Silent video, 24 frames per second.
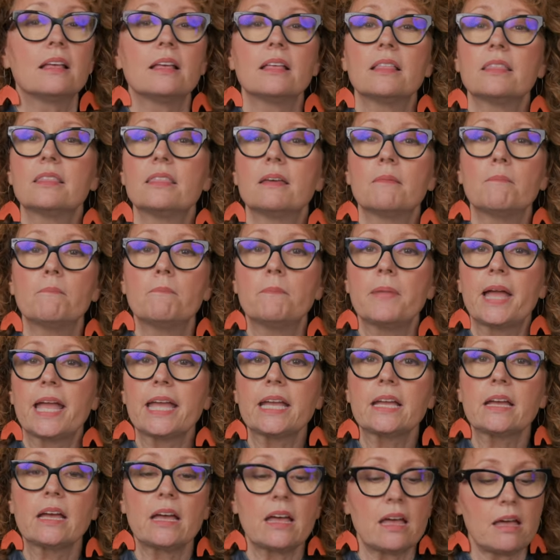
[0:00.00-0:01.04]
the
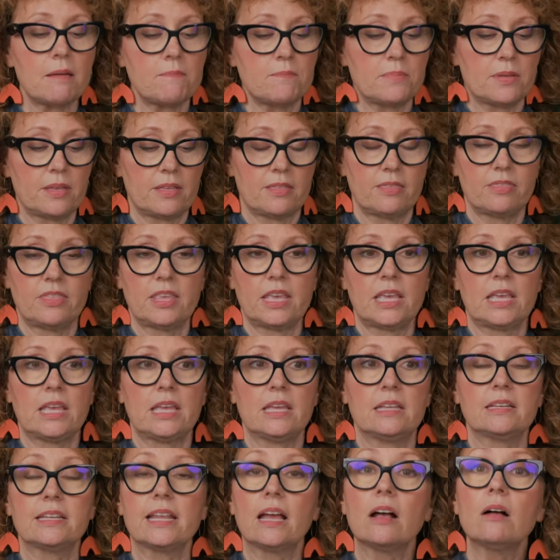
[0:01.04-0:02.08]
makeup,
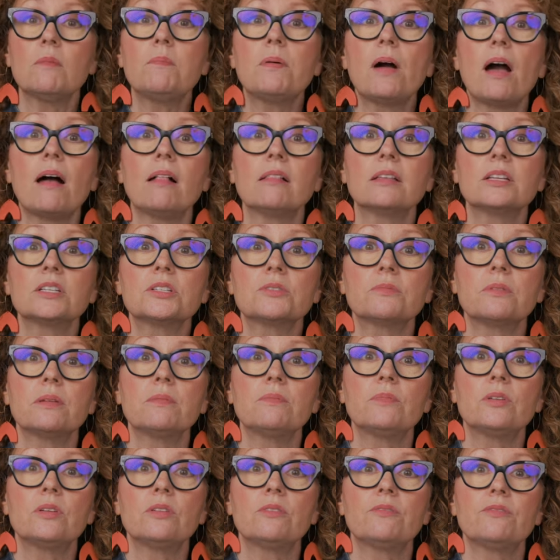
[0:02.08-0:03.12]
the nail polish
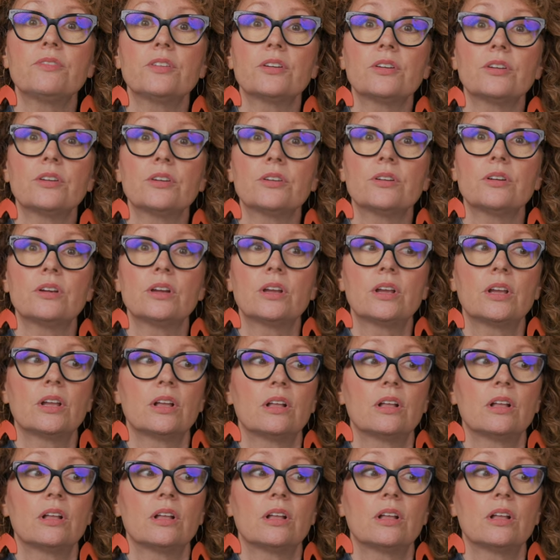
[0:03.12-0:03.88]
remover,